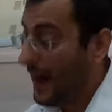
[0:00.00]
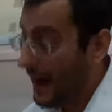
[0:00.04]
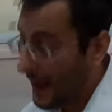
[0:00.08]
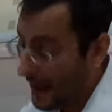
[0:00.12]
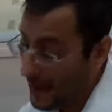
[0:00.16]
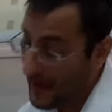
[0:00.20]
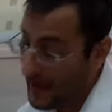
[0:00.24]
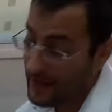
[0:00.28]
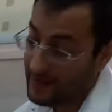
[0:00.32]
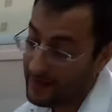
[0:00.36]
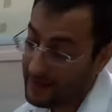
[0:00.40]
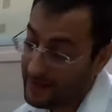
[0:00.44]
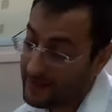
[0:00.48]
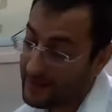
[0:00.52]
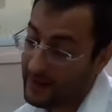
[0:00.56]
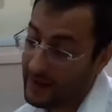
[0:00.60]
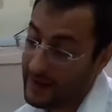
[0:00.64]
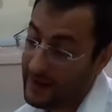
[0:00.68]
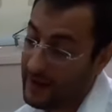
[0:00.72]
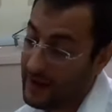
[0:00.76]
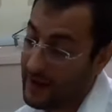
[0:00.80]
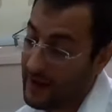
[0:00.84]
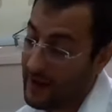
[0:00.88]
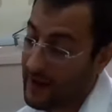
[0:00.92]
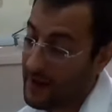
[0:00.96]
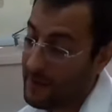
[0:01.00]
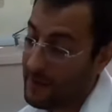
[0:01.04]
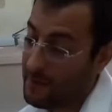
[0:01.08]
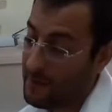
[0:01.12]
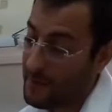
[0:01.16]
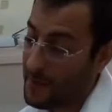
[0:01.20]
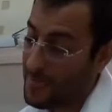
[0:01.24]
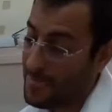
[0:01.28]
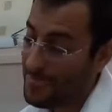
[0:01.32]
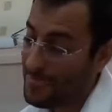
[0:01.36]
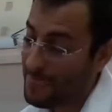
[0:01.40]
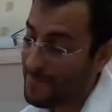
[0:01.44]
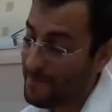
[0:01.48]
And he,
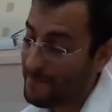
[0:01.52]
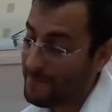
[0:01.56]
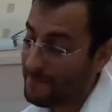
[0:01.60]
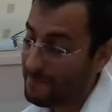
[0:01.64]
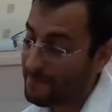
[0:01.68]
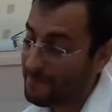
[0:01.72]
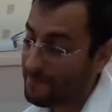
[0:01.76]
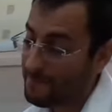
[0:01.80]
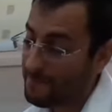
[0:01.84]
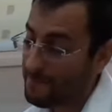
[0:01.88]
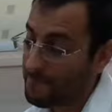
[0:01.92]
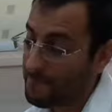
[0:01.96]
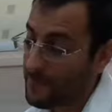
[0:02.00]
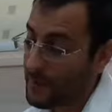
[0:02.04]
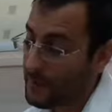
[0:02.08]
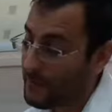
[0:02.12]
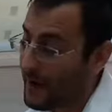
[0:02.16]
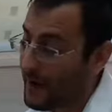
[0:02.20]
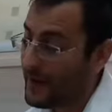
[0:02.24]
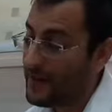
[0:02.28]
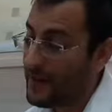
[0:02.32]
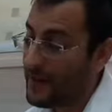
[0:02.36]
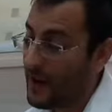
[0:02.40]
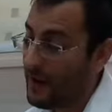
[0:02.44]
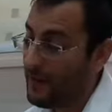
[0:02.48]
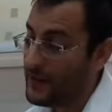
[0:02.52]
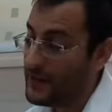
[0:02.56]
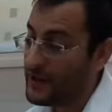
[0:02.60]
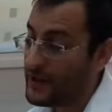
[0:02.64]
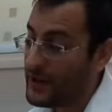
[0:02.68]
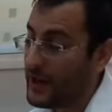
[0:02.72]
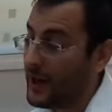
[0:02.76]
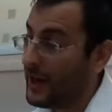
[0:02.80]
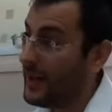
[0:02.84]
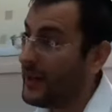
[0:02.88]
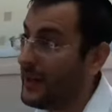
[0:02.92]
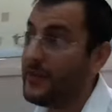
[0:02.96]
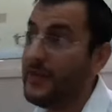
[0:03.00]
um, Maida Ovid
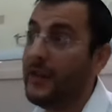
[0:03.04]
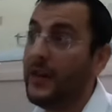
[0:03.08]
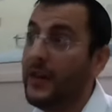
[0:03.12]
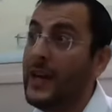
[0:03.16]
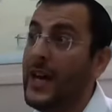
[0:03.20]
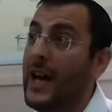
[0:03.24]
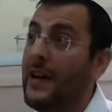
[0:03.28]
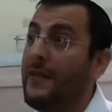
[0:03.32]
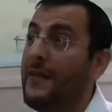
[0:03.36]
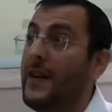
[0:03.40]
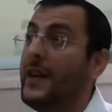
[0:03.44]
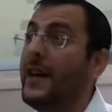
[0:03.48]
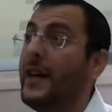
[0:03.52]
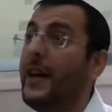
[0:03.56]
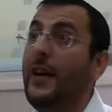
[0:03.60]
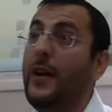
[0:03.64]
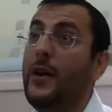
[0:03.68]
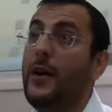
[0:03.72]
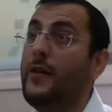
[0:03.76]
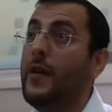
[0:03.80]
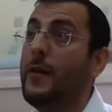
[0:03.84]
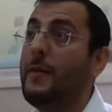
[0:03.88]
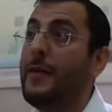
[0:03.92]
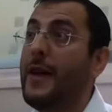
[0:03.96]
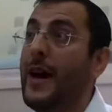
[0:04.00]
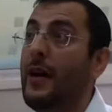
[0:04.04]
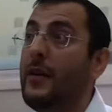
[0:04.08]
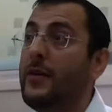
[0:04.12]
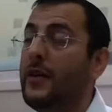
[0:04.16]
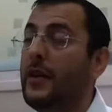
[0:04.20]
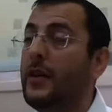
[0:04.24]
Shaka, he's not going to have any chiyuvim now.